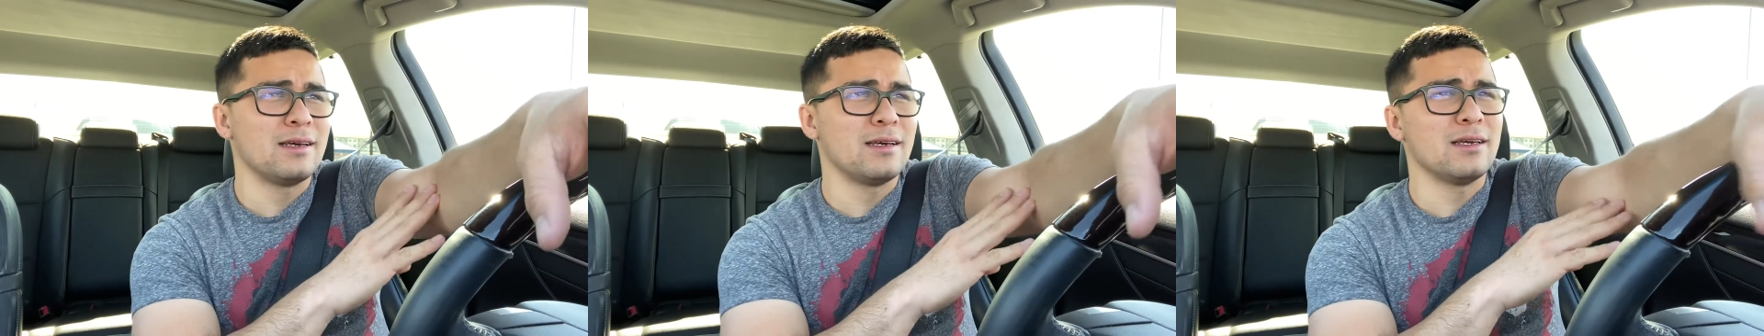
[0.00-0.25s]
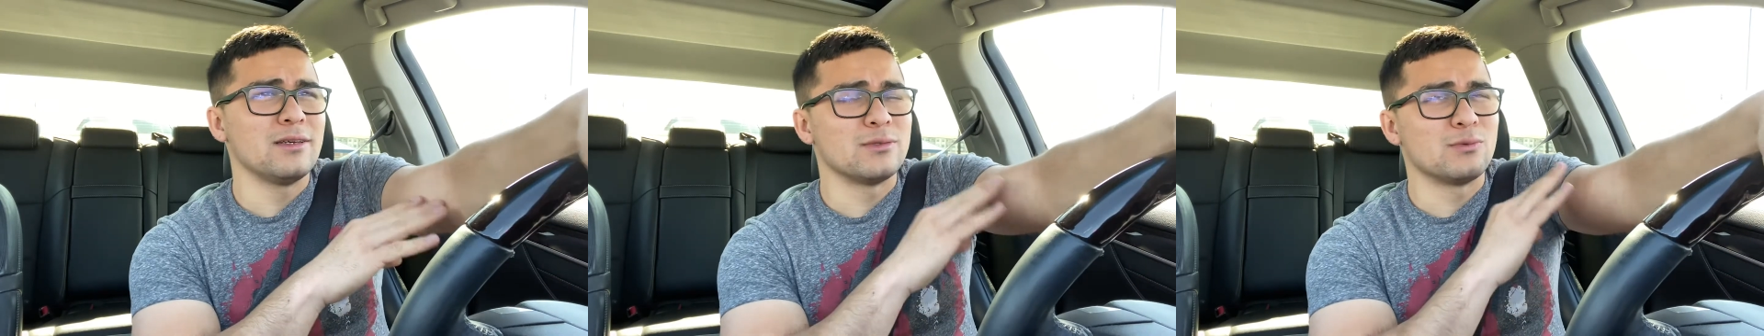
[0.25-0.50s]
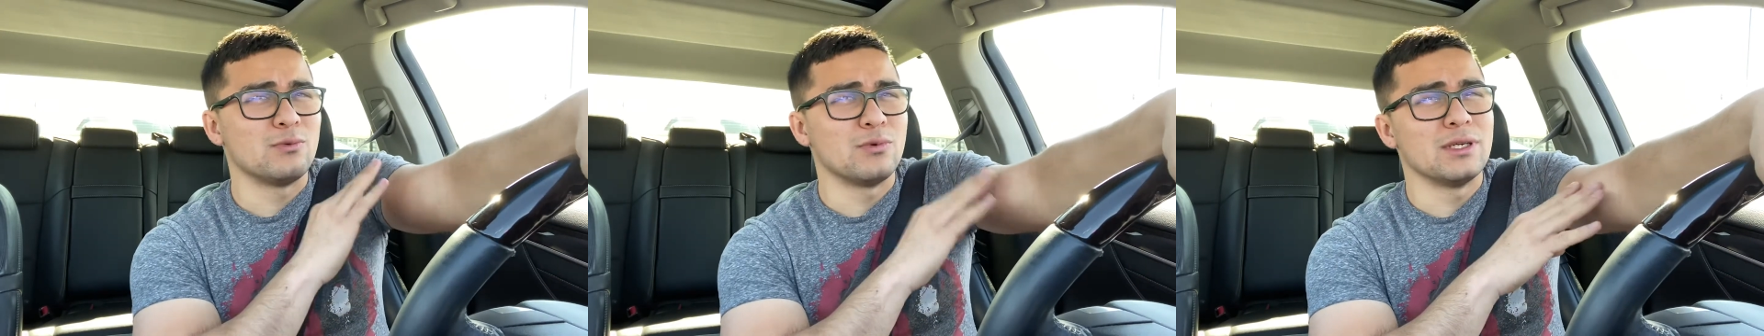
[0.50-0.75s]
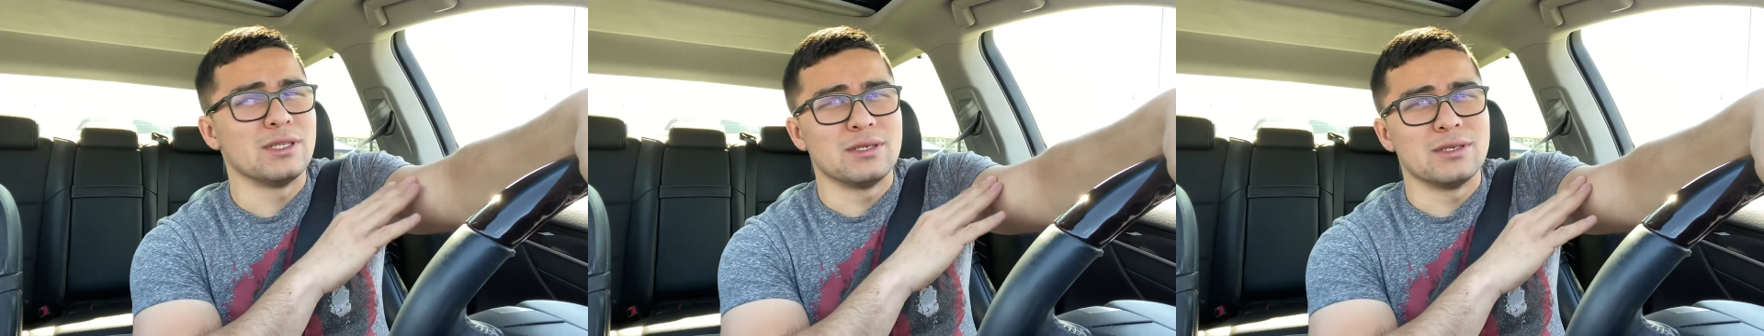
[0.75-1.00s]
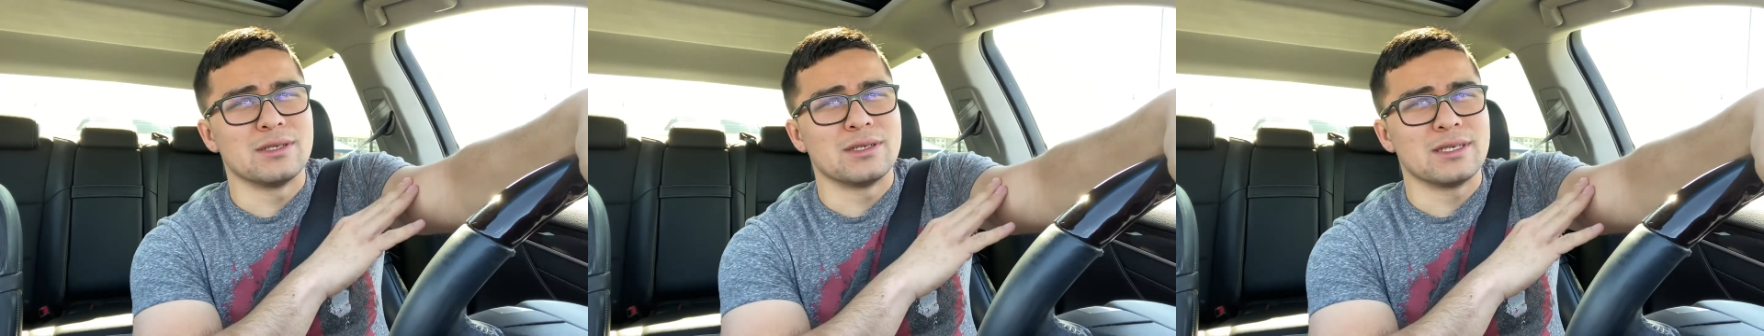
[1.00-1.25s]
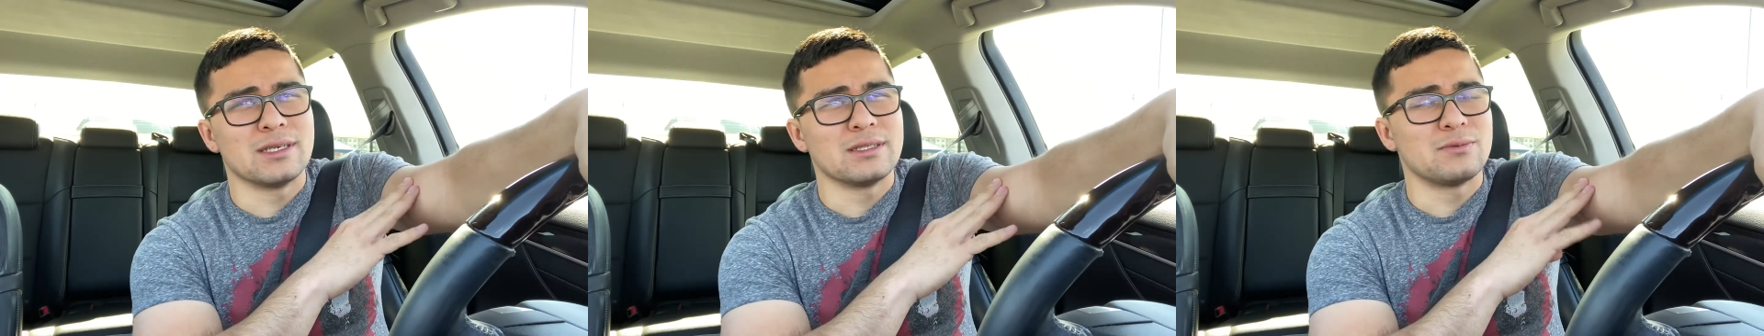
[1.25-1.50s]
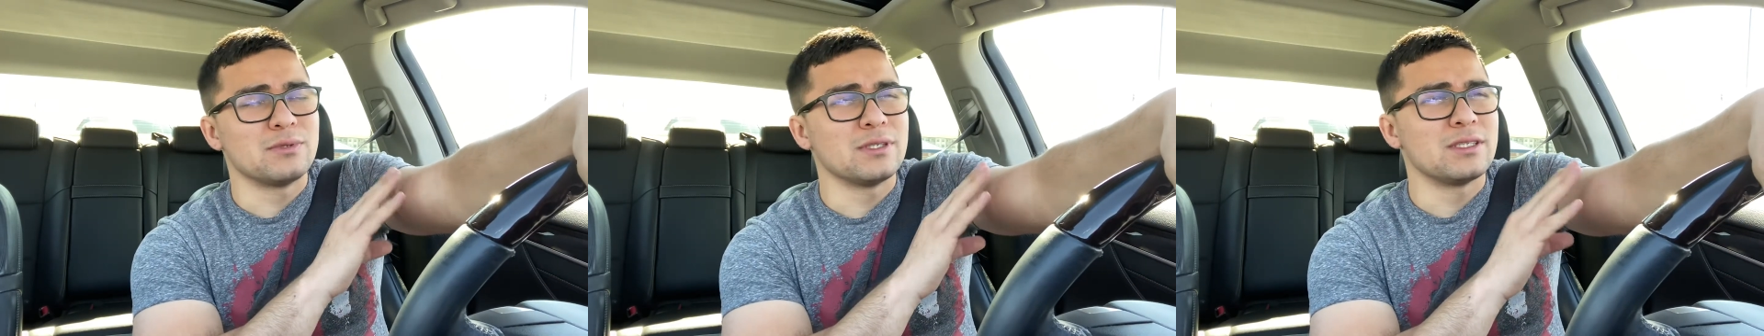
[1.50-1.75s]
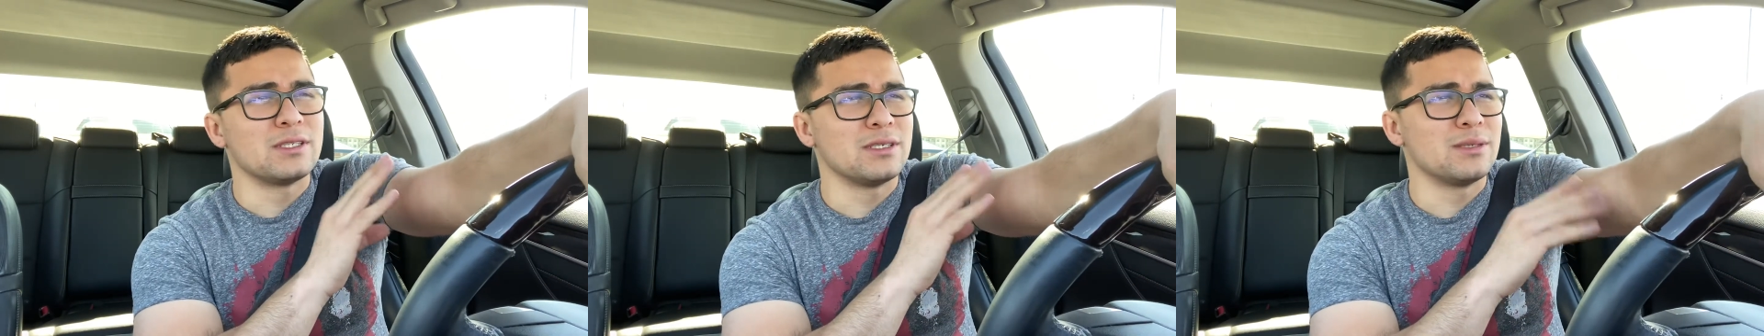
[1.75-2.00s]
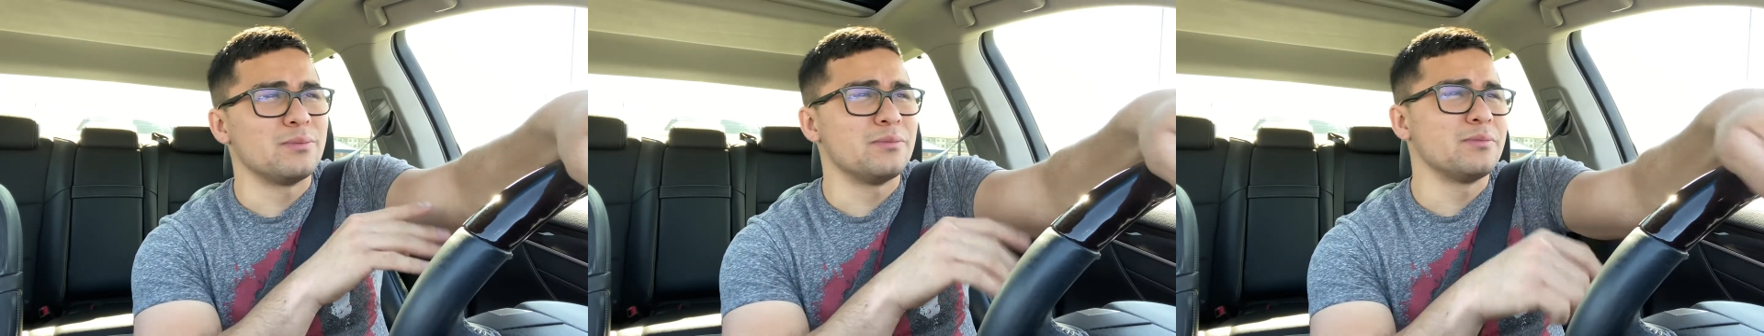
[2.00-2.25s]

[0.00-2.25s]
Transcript: It was really good on gas, really cheap.